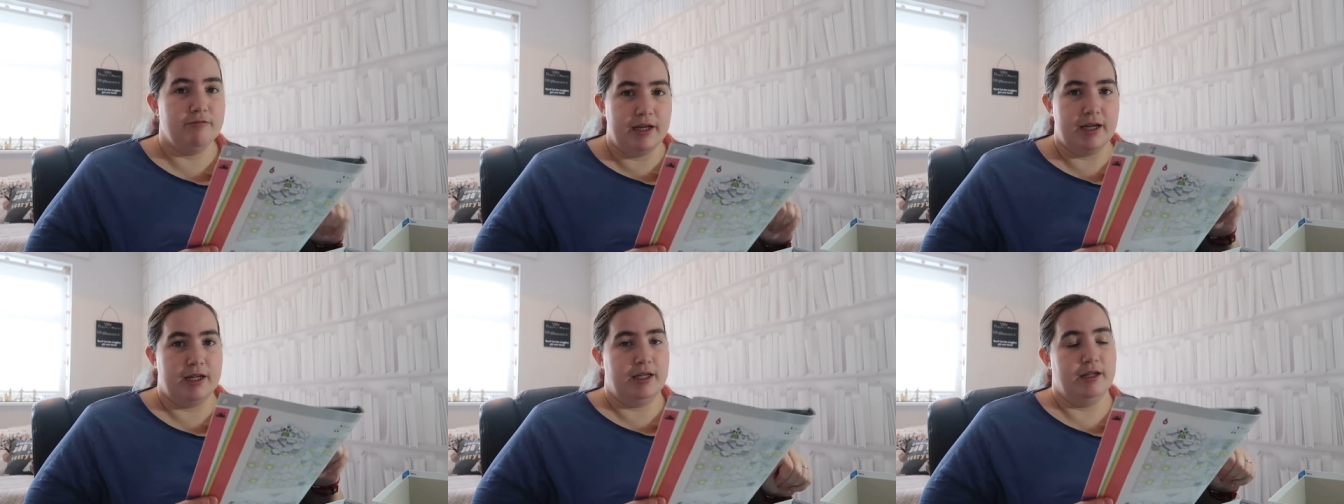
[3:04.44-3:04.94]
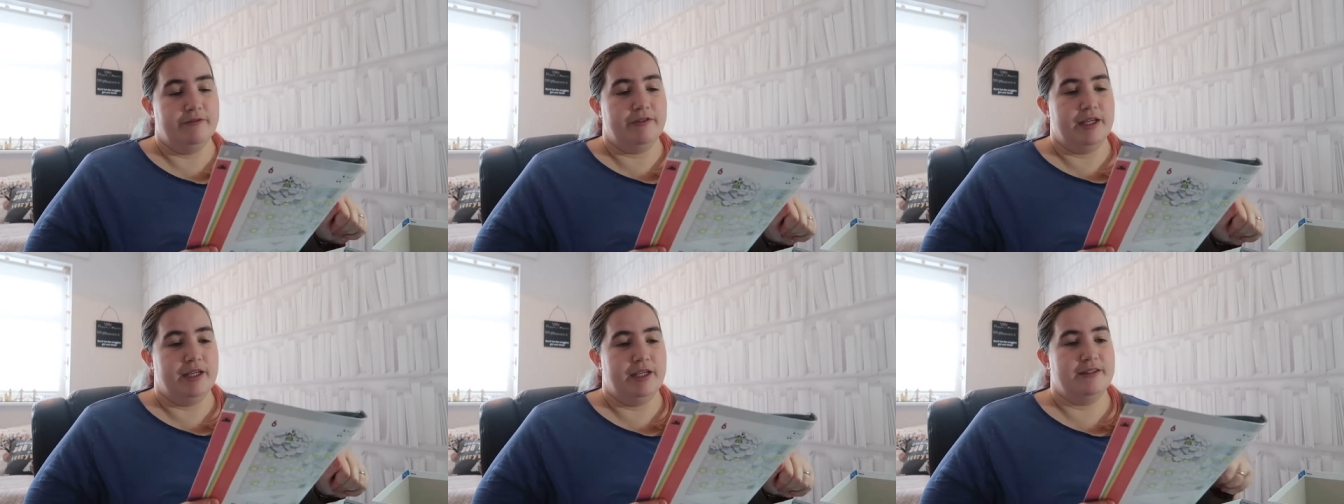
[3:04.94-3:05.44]
really love
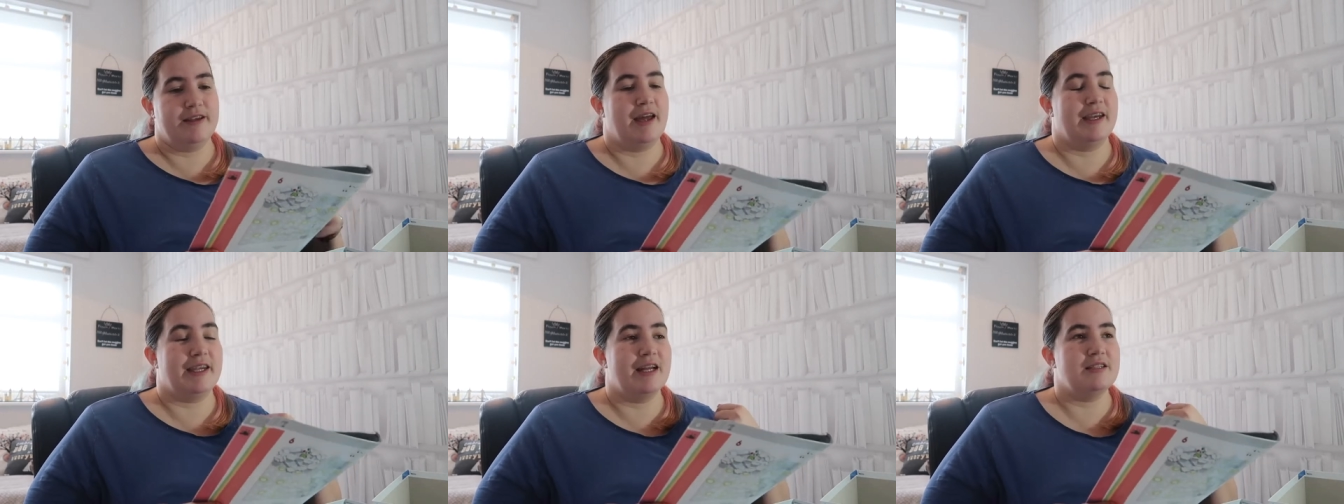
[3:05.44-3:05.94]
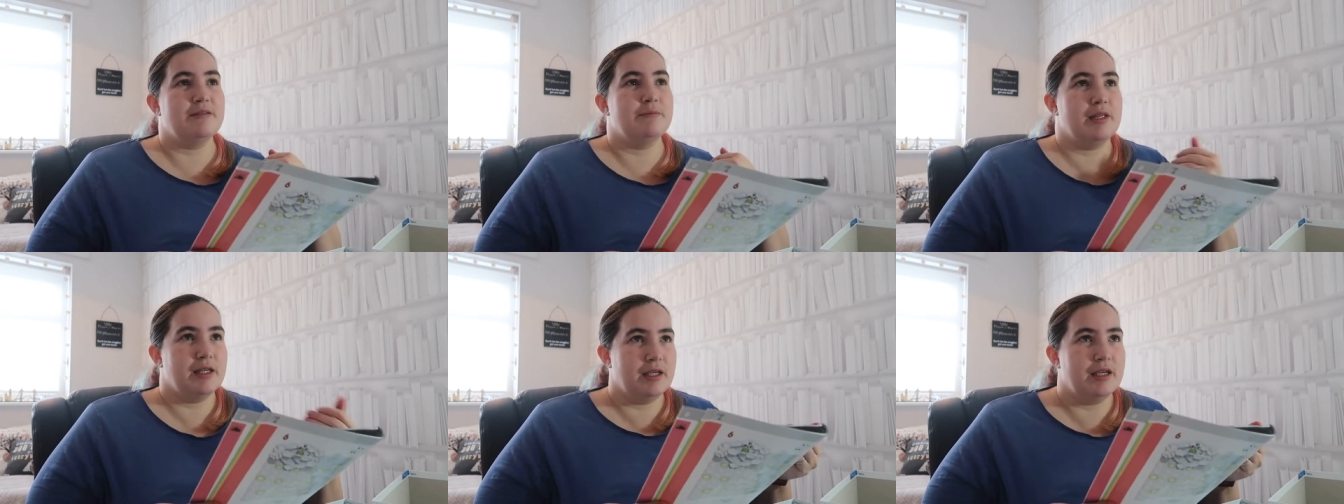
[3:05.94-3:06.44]
these. And it gets
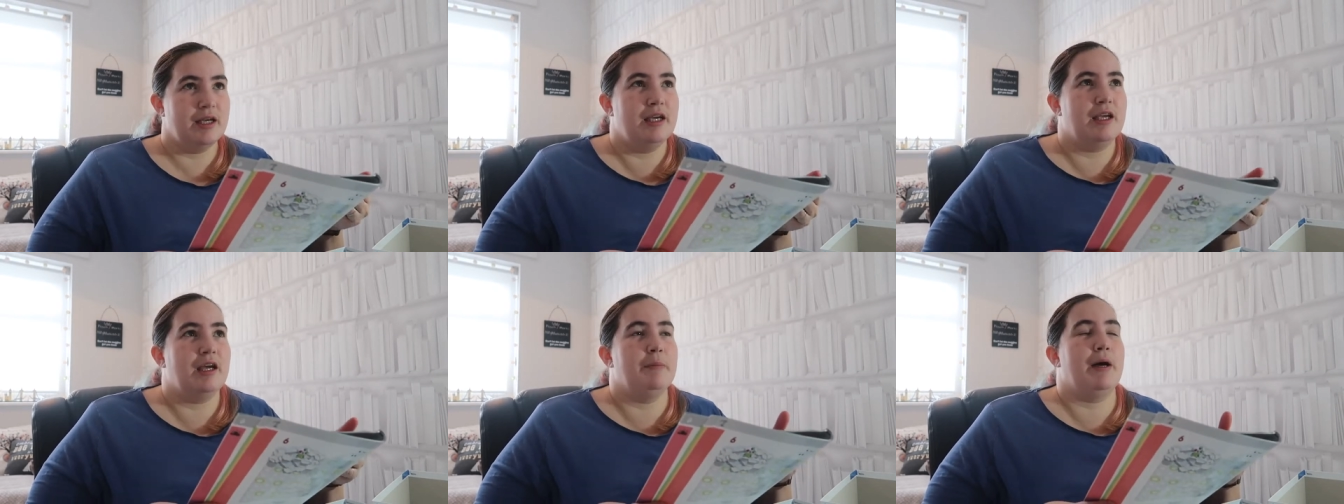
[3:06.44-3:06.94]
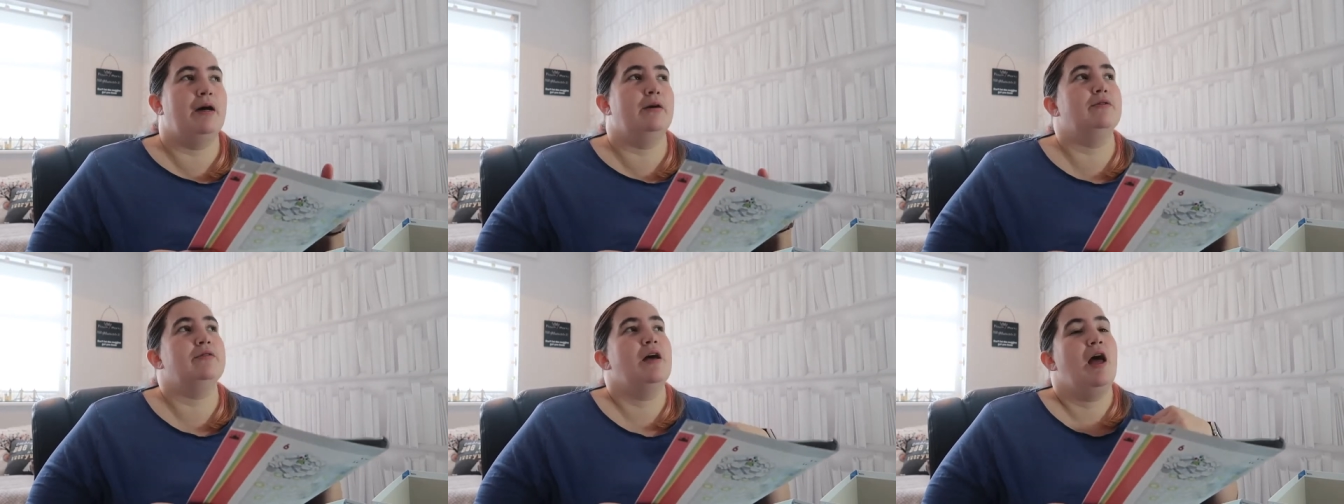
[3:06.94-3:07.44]
them thinking
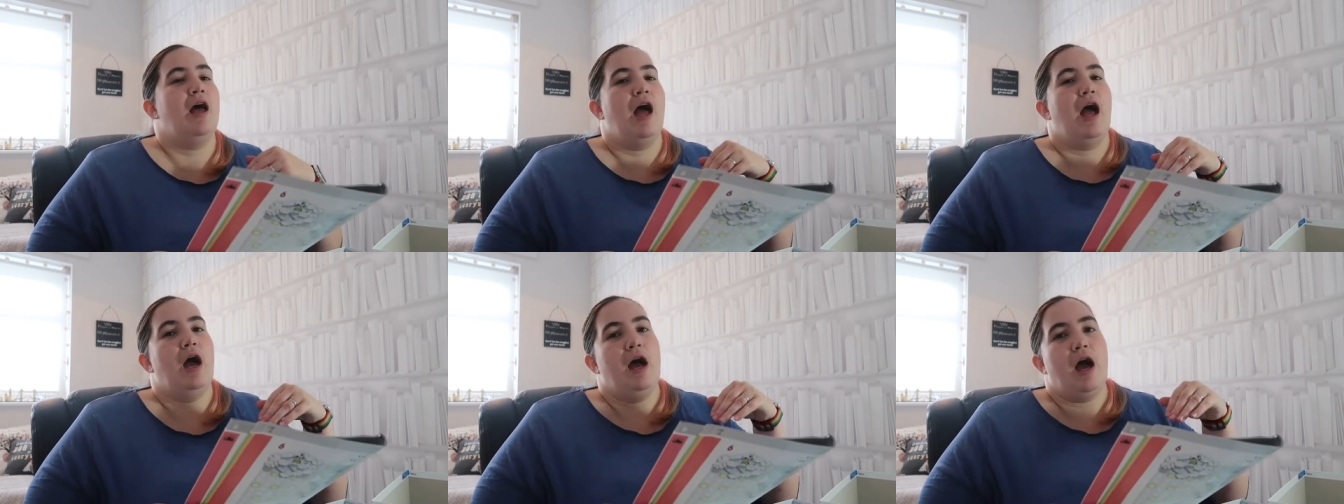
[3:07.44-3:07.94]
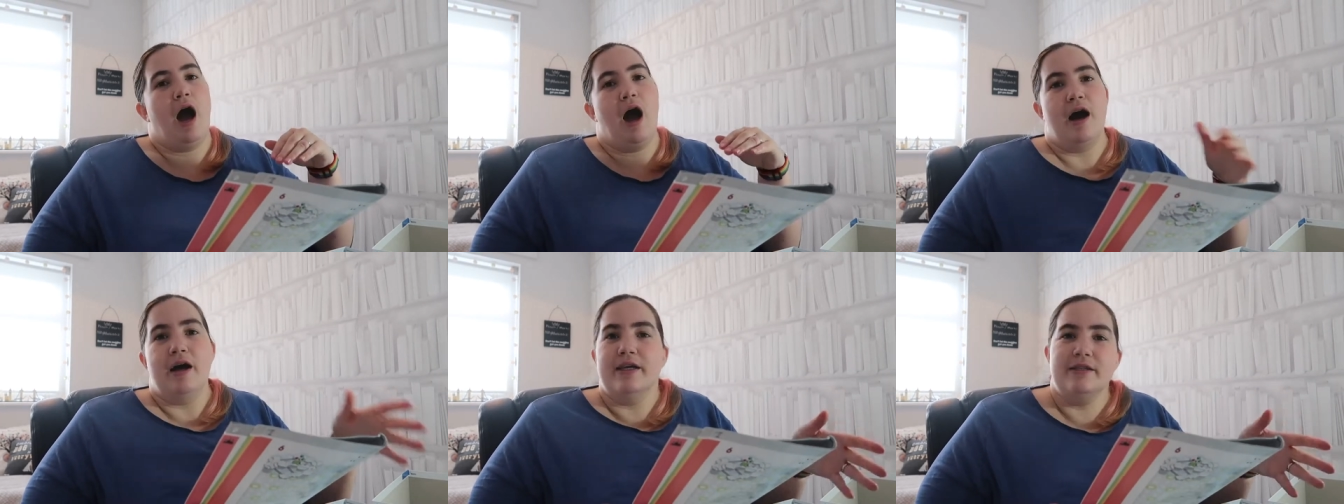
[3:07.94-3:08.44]
about
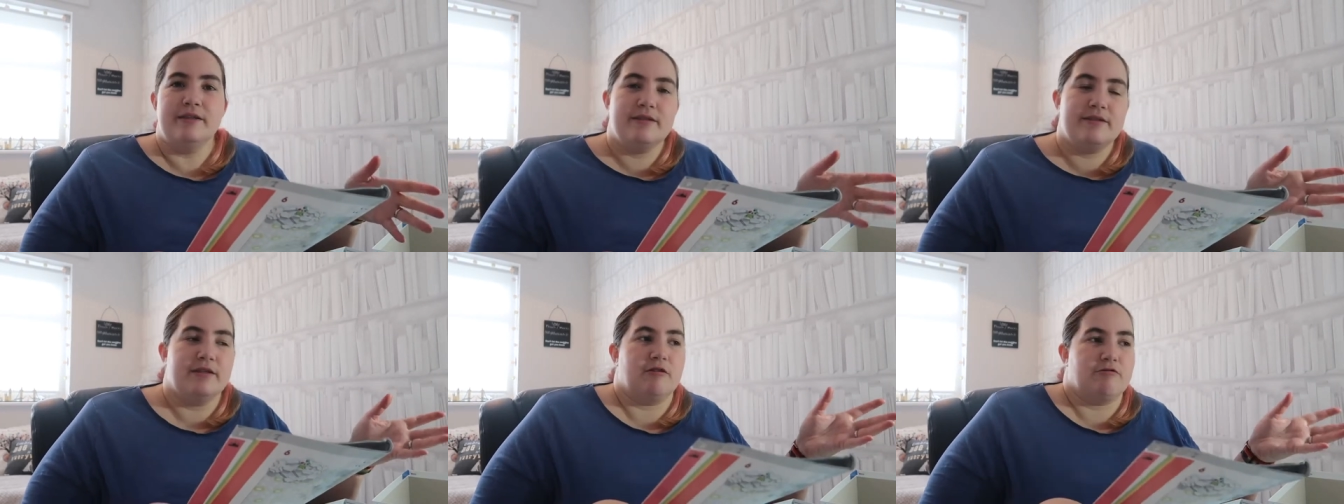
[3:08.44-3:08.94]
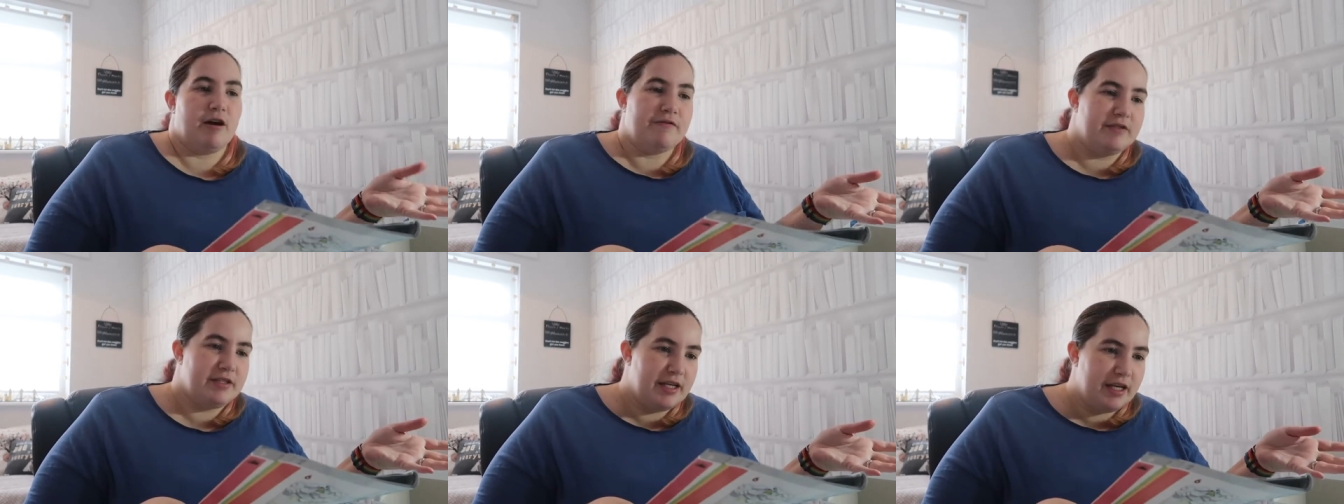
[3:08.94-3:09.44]
heights and
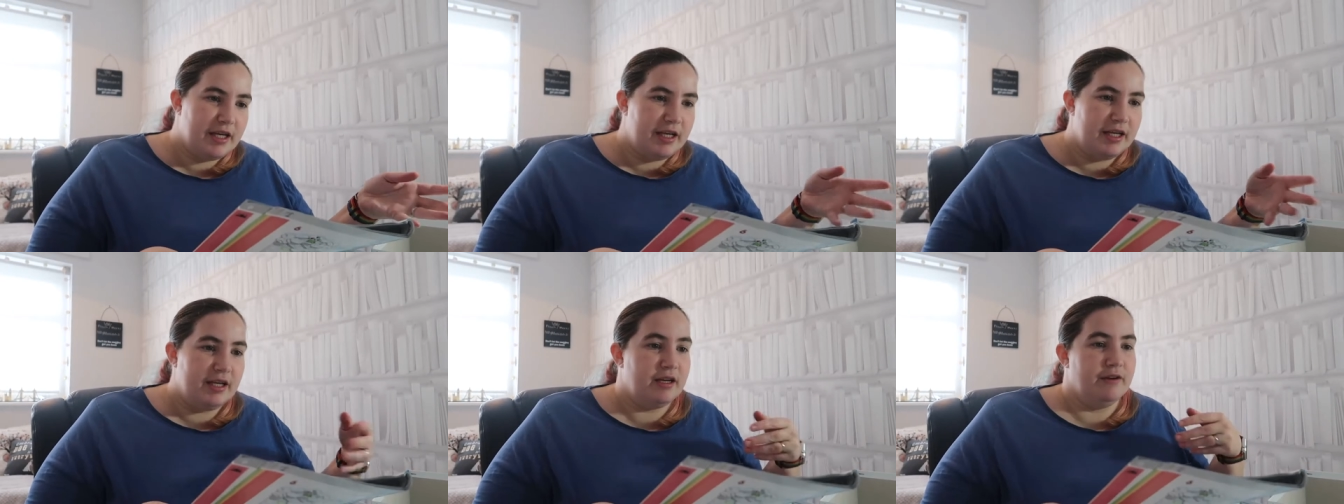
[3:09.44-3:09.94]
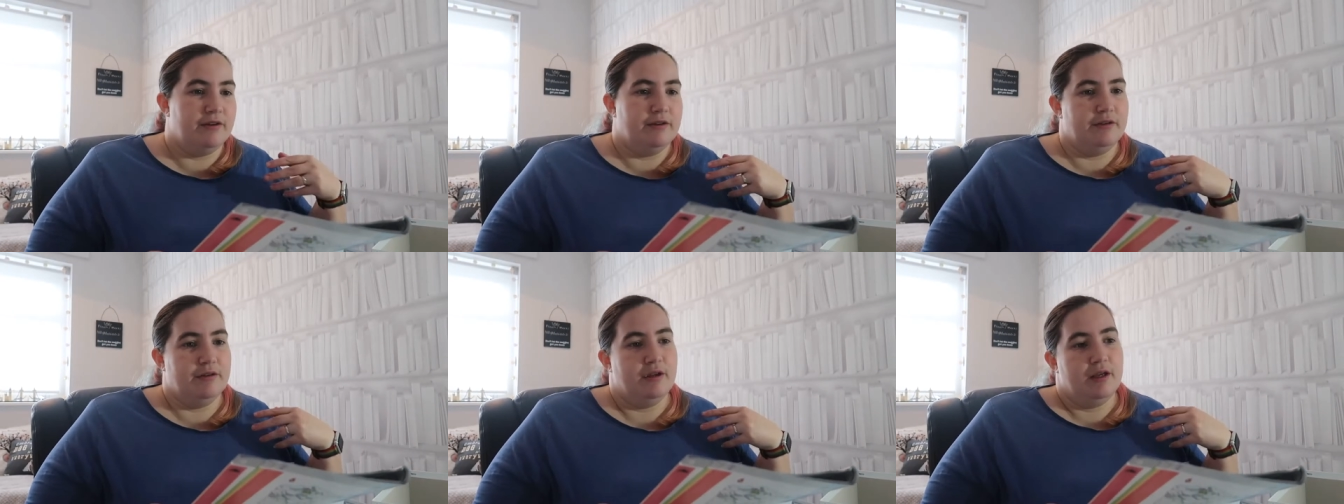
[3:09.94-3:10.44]
gravity
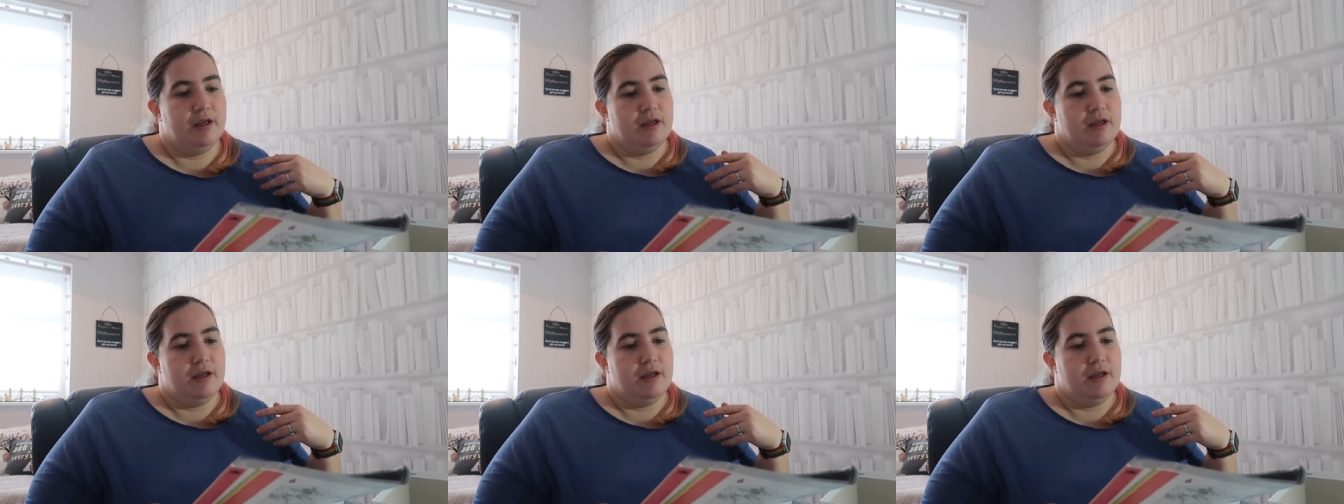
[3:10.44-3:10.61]
and,